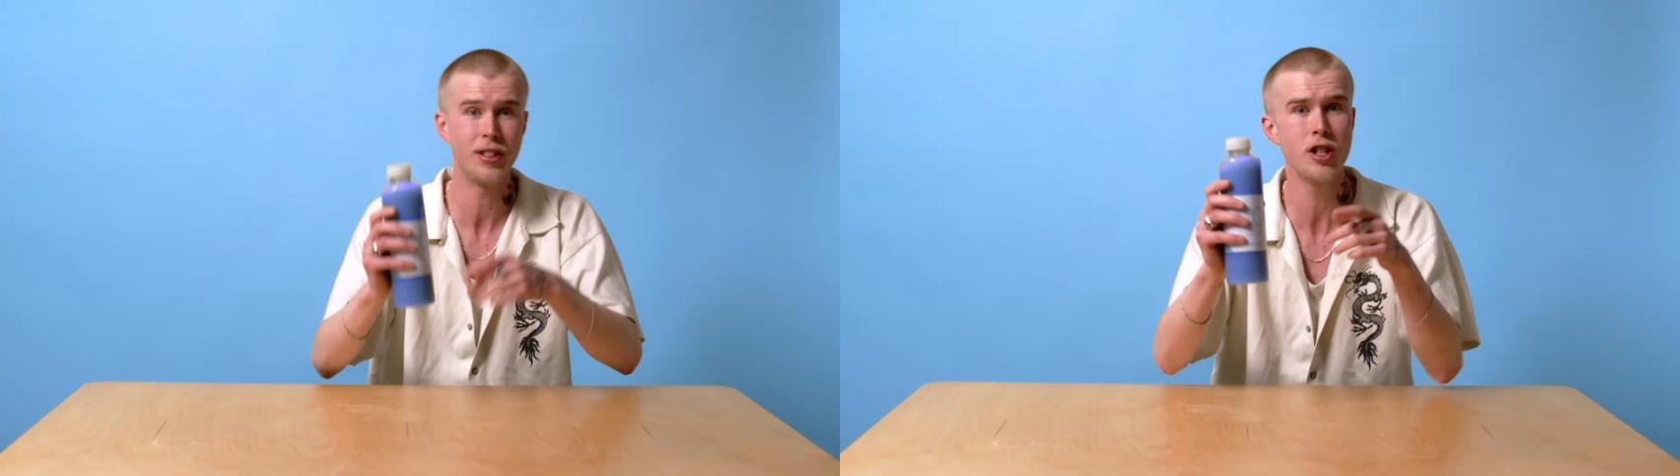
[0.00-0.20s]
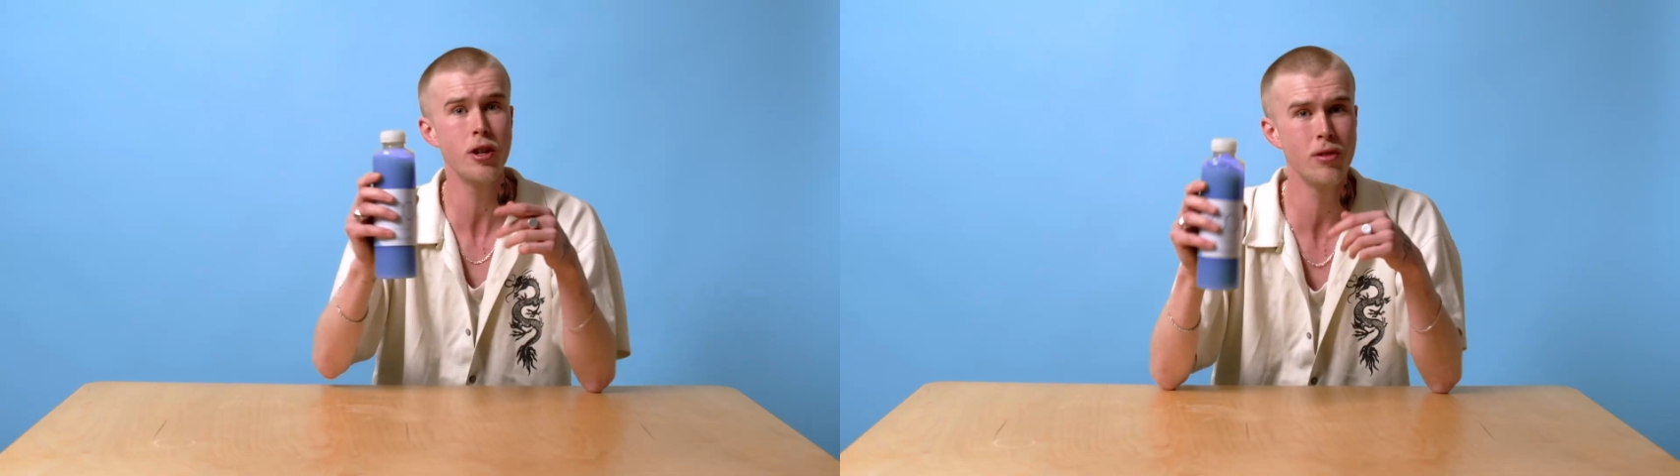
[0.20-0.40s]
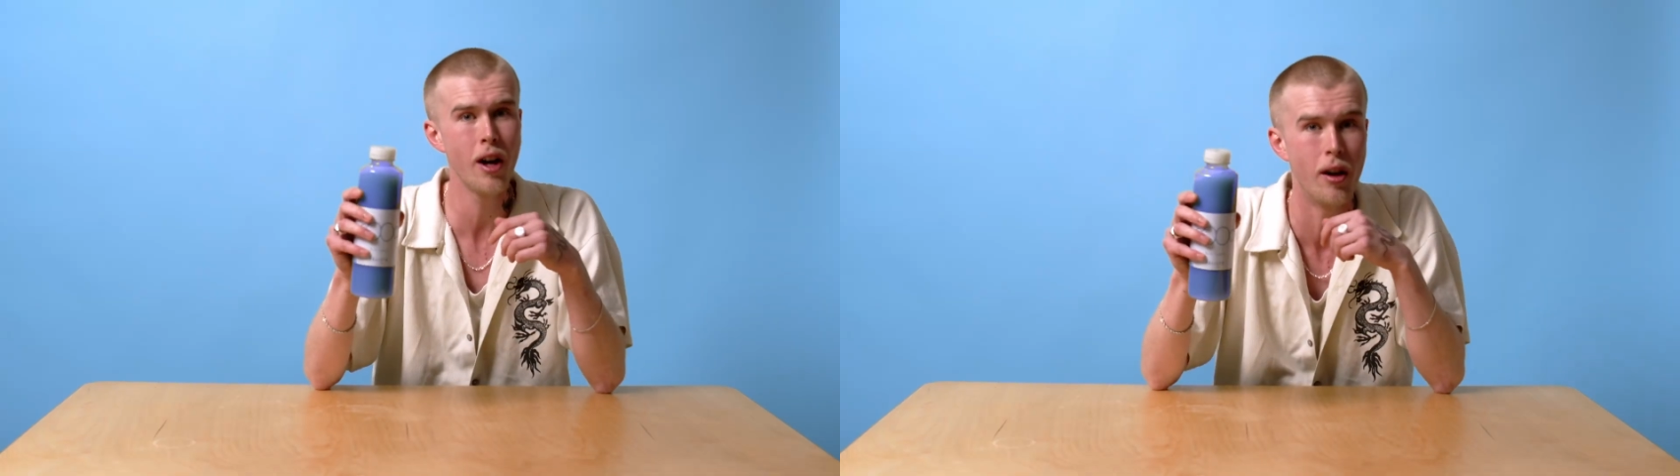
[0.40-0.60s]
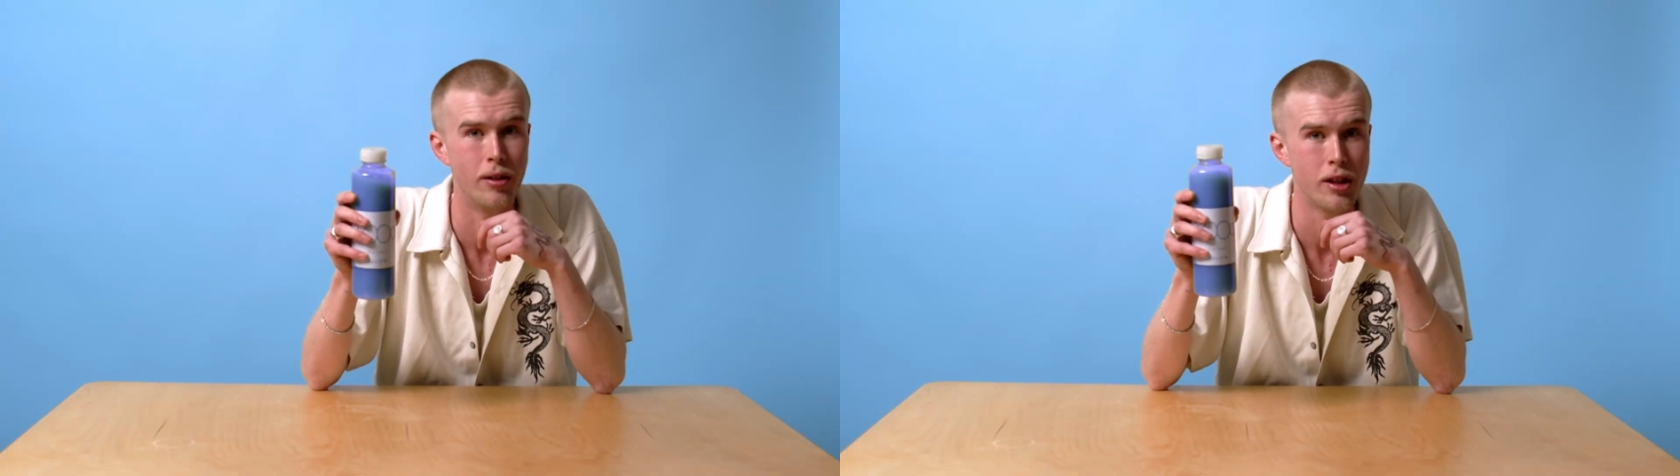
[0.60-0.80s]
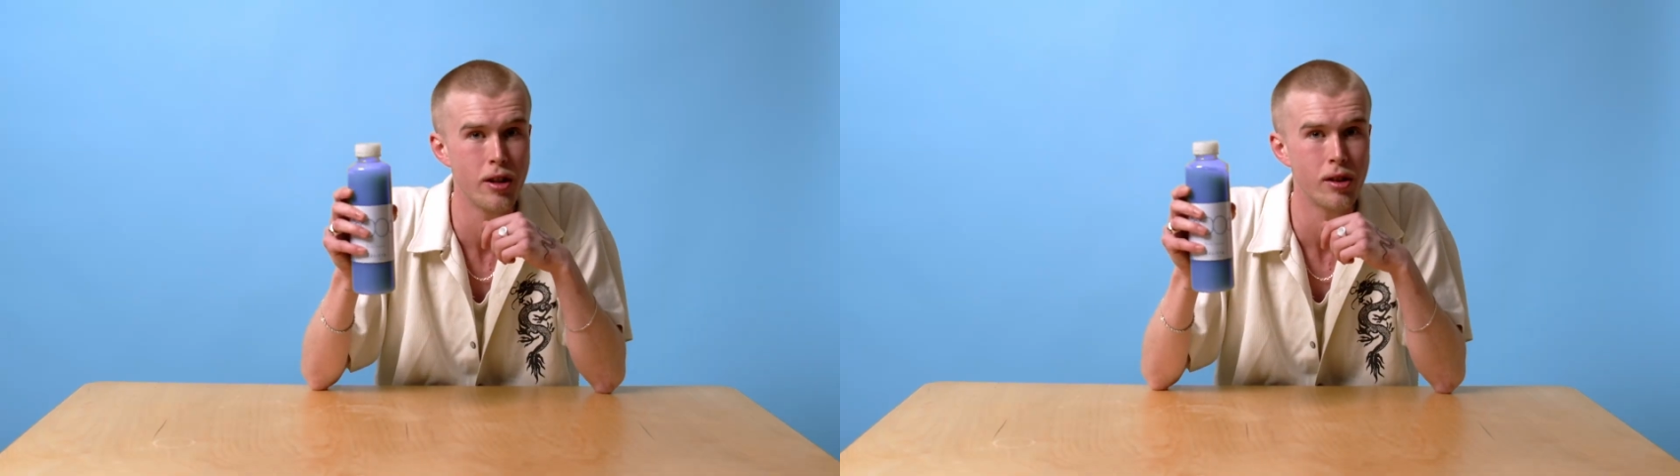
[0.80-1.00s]
Did you know
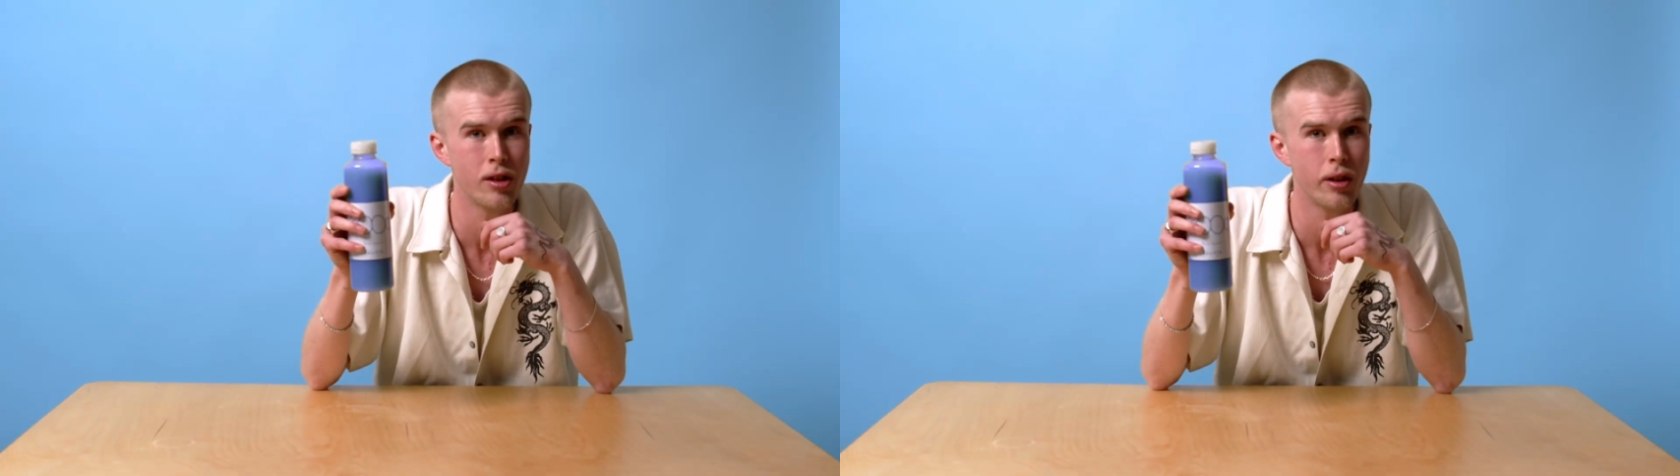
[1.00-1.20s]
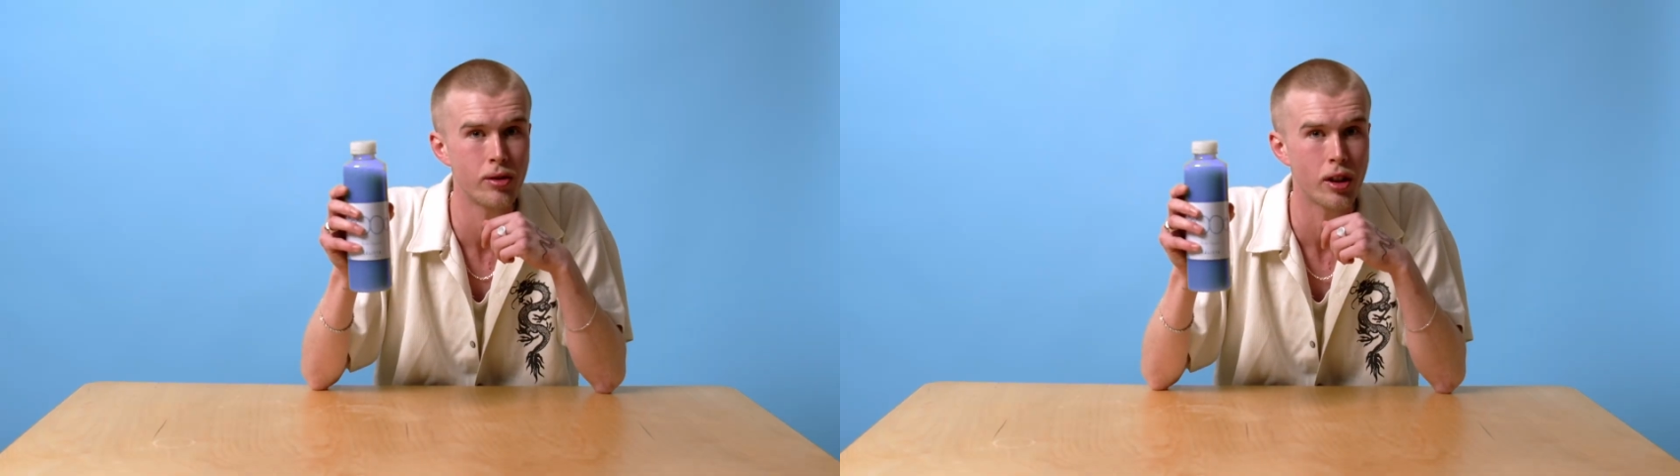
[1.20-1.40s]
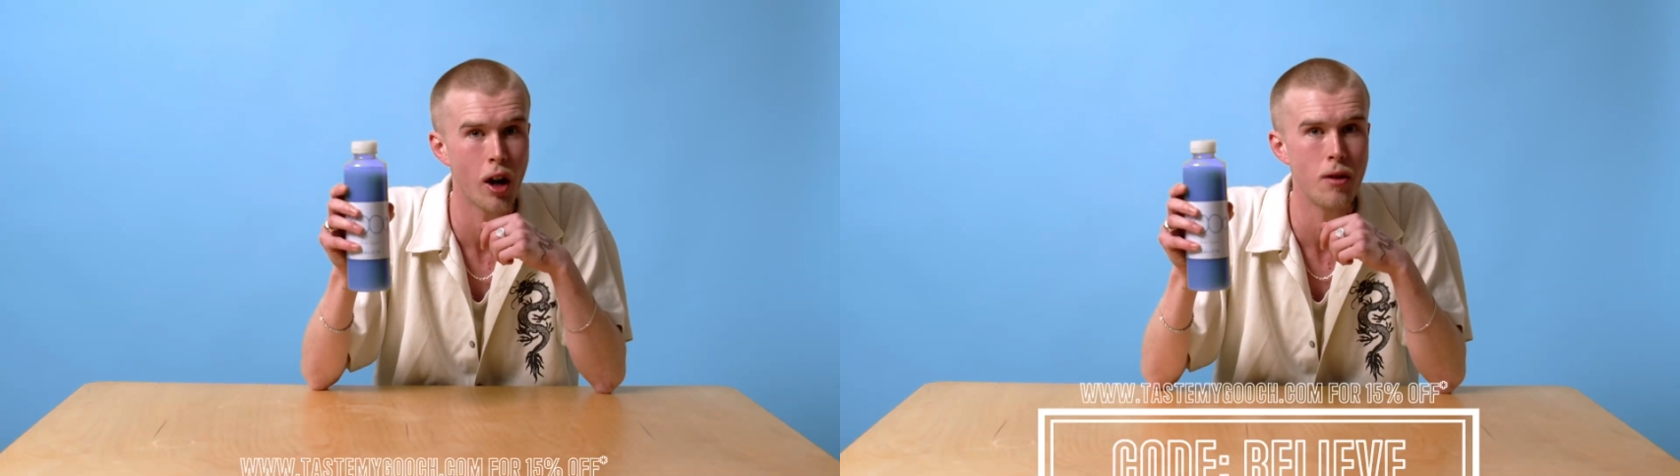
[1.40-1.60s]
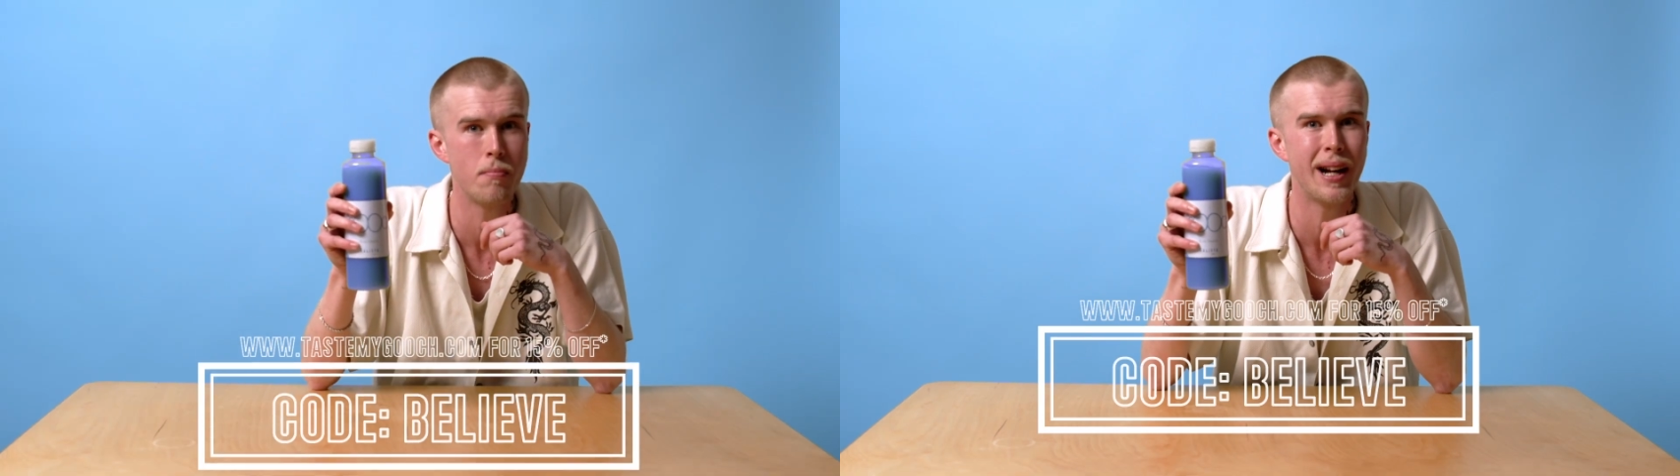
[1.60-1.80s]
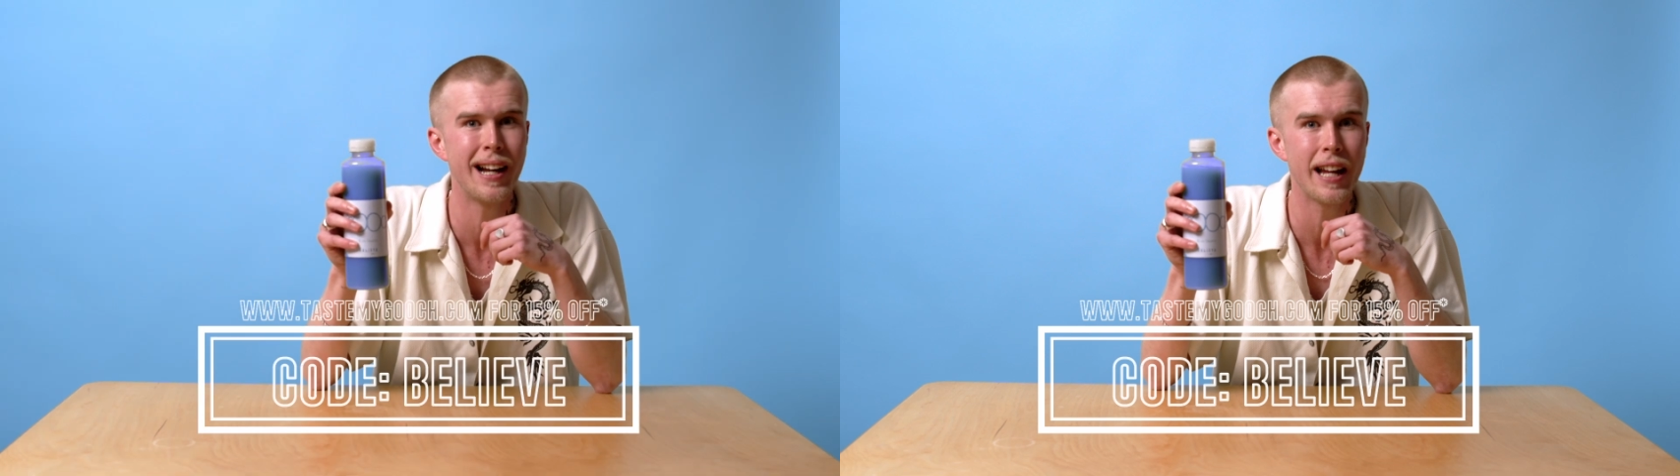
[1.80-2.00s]
that you can use the code
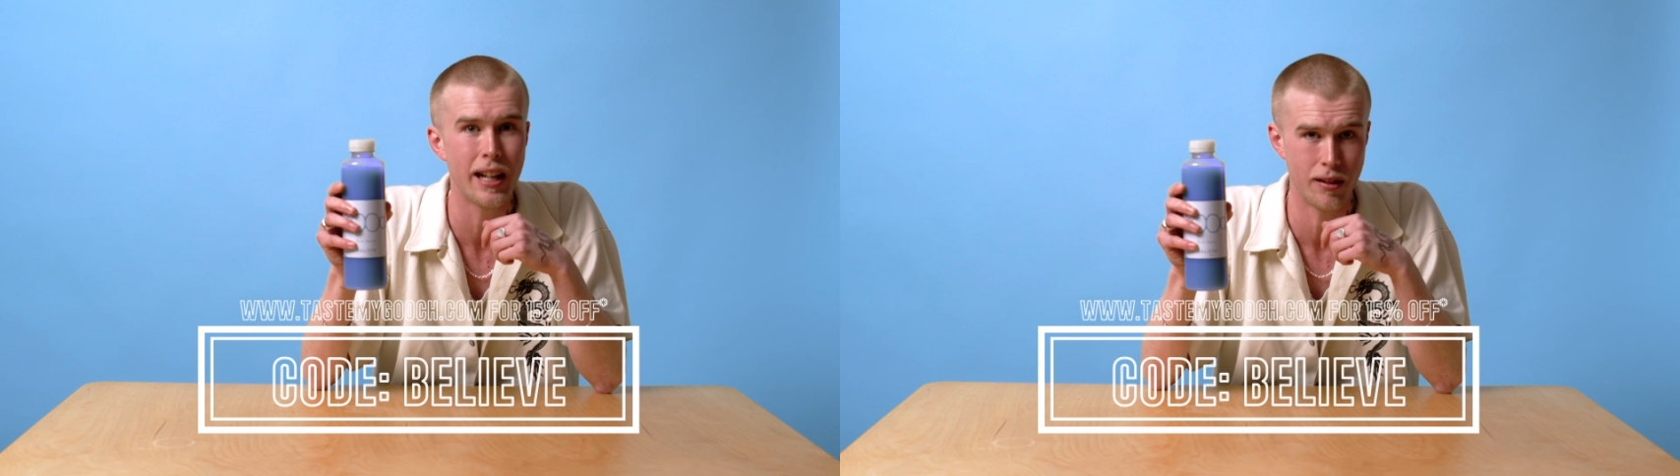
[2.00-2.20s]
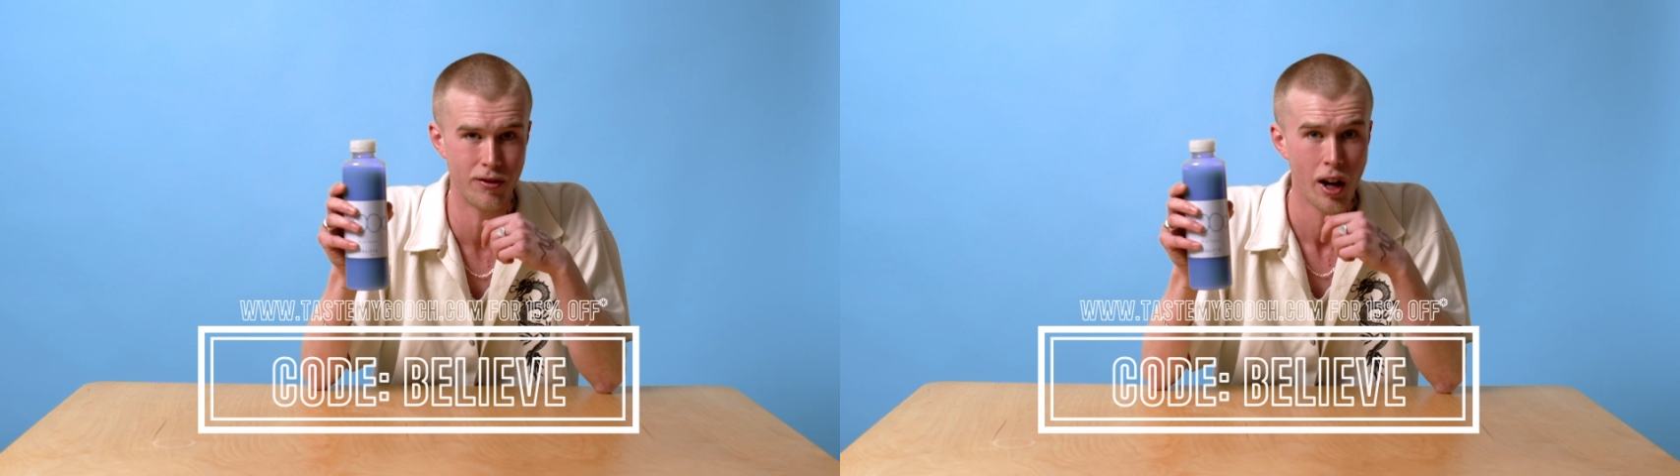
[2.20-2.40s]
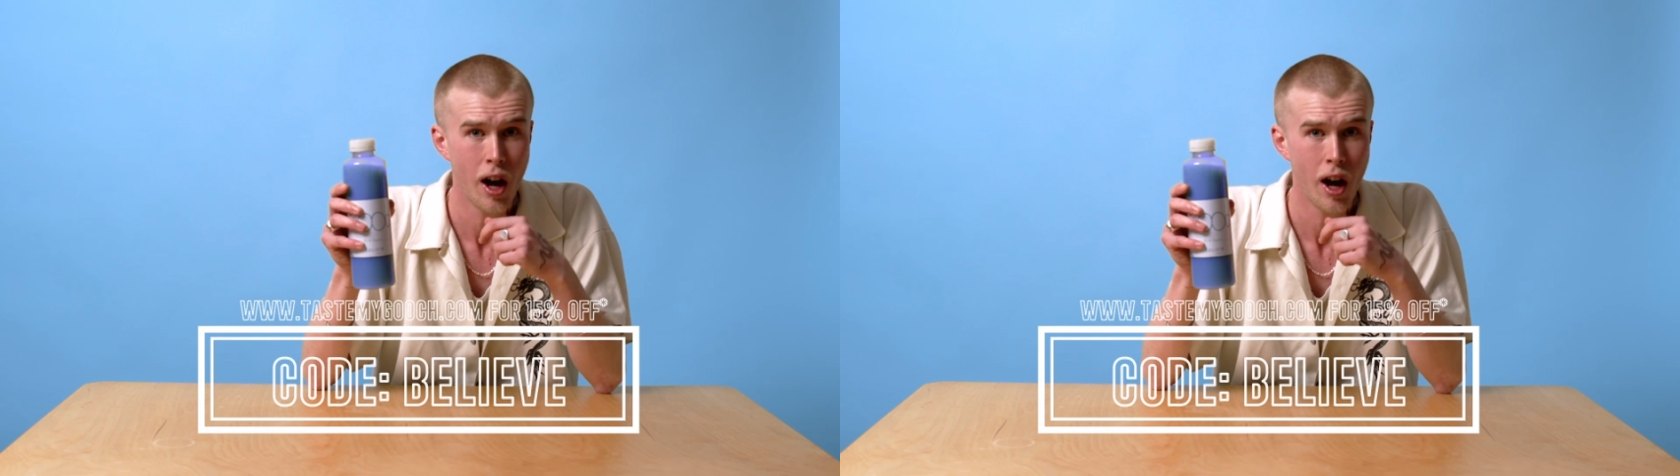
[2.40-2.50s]
BELIEVE